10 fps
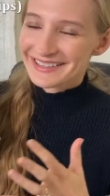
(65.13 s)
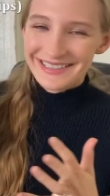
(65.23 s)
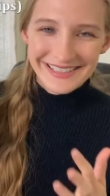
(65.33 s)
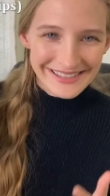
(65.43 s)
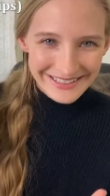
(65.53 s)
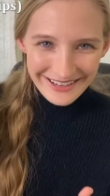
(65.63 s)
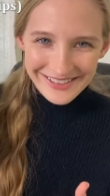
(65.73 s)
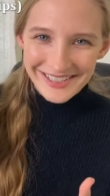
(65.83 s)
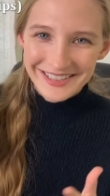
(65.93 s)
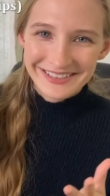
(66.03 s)

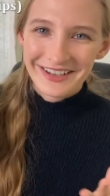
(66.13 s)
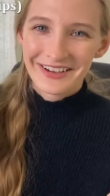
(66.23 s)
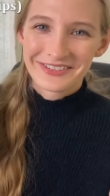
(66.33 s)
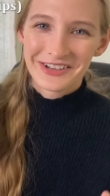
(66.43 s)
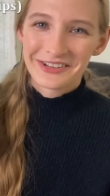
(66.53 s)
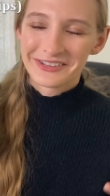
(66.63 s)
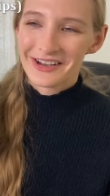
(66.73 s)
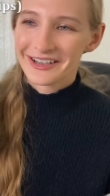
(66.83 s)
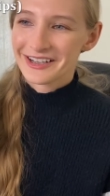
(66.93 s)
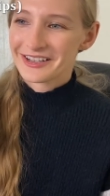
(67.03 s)
discussion of a
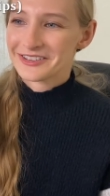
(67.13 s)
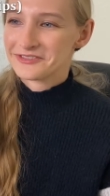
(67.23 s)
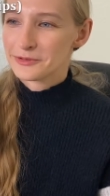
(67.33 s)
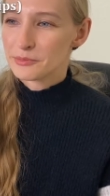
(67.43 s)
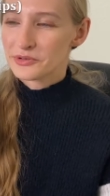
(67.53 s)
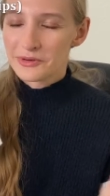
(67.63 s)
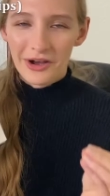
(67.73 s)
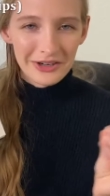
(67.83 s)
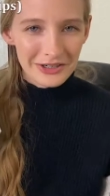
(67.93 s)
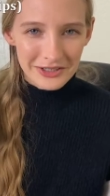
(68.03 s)
lot of
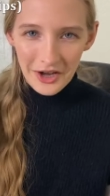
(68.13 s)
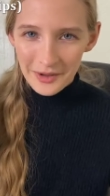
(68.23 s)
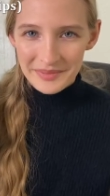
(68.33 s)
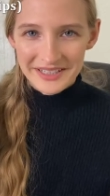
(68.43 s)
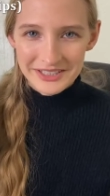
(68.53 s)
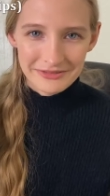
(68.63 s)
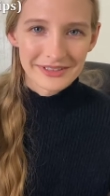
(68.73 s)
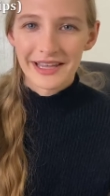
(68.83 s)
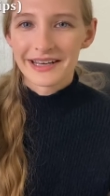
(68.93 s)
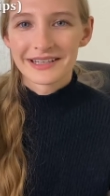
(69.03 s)
broader topics
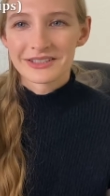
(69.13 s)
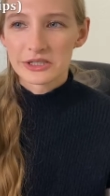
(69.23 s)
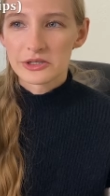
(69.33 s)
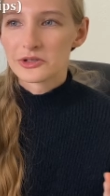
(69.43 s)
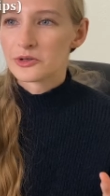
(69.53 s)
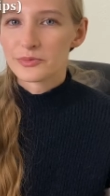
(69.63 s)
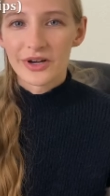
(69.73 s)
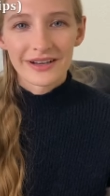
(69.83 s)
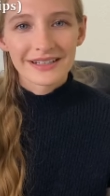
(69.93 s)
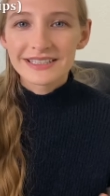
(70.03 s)
related to
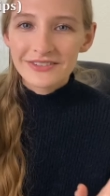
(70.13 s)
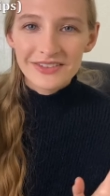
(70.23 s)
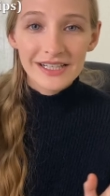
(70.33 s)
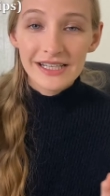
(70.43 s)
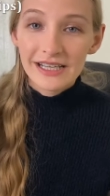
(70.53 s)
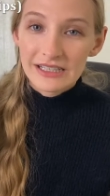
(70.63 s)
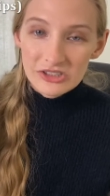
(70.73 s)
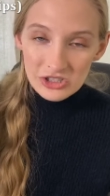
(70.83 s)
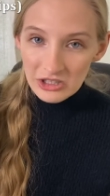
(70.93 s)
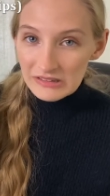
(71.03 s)
productivity and
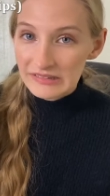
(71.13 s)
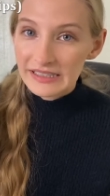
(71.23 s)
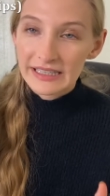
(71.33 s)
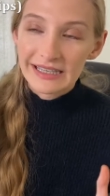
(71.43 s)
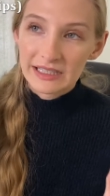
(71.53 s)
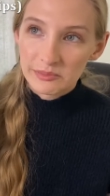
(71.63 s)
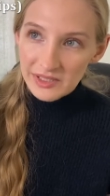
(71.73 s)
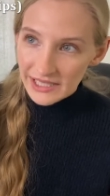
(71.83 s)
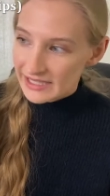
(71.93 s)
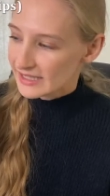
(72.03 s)
journaling and
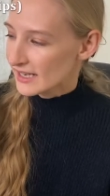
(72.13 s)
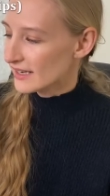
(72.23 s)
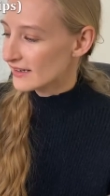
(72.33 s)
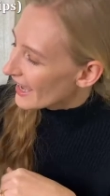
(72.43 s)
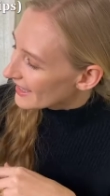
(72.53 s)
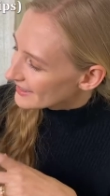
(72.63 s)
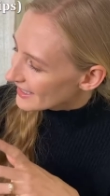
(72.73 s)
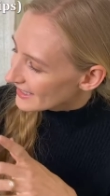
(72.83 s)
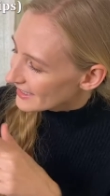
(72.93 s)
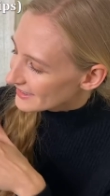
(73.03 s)
planning. And
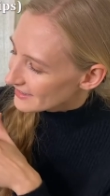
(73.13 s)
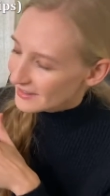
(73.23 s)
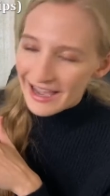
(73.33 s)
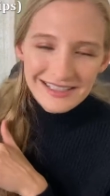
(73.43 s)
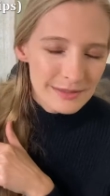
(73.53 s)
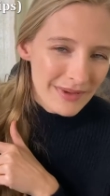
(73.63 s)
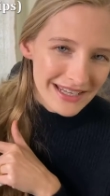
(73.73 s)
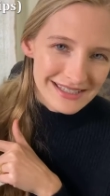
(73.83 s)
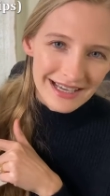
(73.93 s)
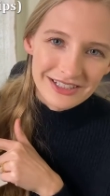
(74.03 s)
then the last
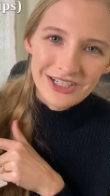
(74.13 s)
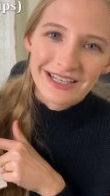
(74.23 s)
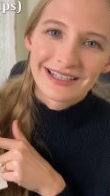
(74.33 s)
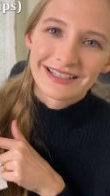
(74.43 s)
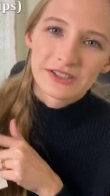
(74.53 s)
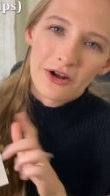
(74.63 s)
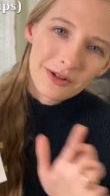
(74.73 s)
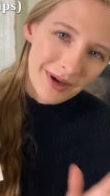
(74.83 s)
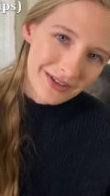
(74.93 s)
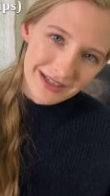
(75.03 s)
main section is all
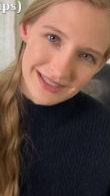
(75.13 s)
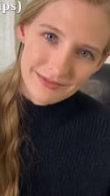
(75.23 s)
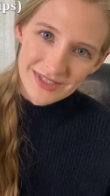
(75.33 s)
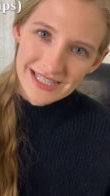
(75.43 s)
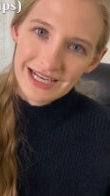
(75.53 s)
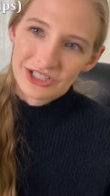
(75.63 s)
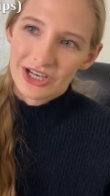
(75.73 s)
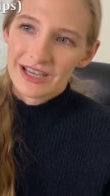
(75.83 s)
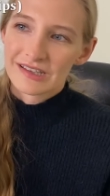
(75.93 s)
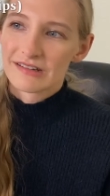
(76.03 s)
about
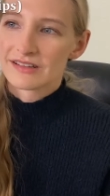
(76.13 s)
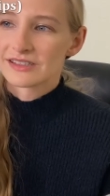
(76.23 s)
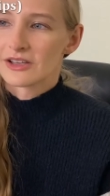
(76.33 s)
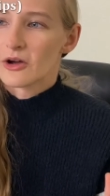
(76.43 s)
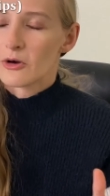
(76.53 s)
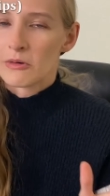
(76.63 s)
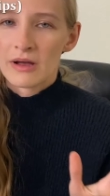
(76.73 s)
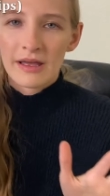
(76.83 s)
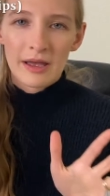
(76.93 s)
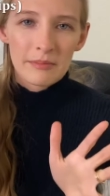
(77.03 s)
customization, so
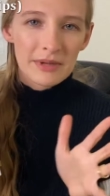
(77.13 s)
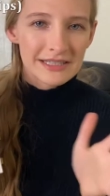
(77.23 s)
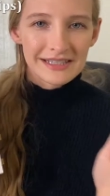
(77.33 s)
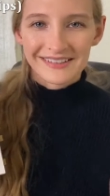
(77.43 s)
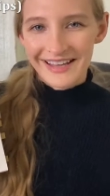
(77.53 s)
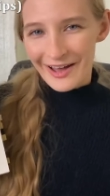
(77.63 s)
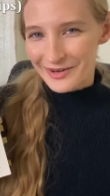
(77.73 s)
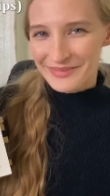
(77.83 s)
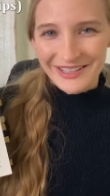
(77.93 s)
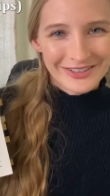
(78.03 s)
basically how to
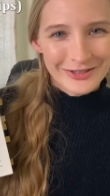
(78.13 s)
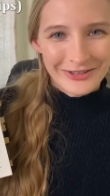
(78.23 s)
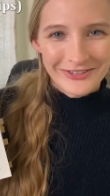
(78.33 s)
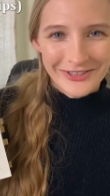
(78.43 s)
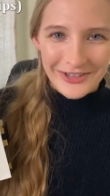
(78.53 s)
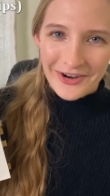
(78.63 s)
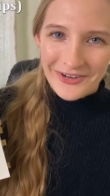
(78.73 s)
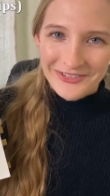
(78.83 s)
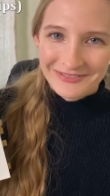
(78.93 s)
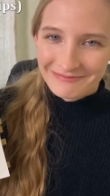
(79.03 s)
make the journal your own.